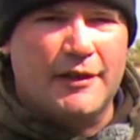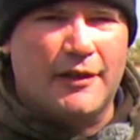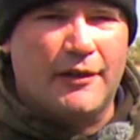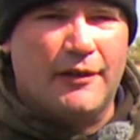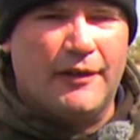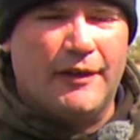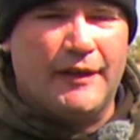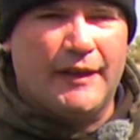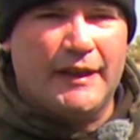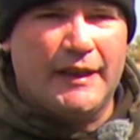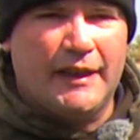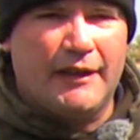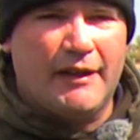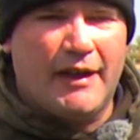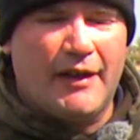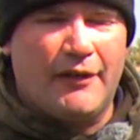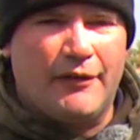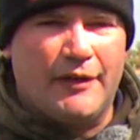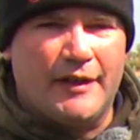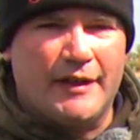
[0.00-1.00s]
shorter than your
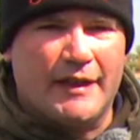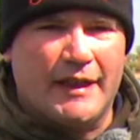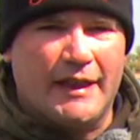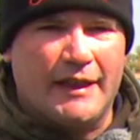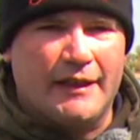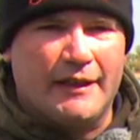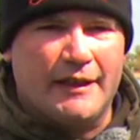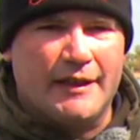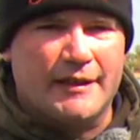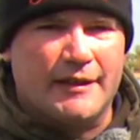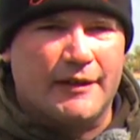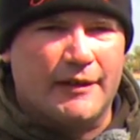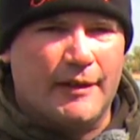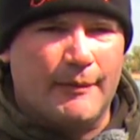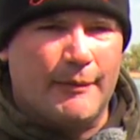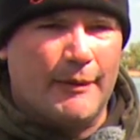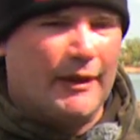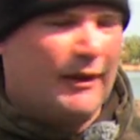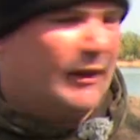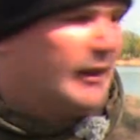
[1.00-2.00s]
average leader that's on the
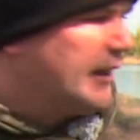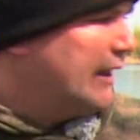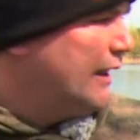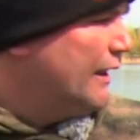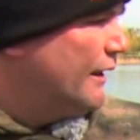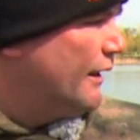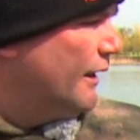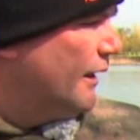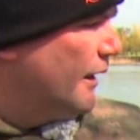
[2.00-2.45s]
market.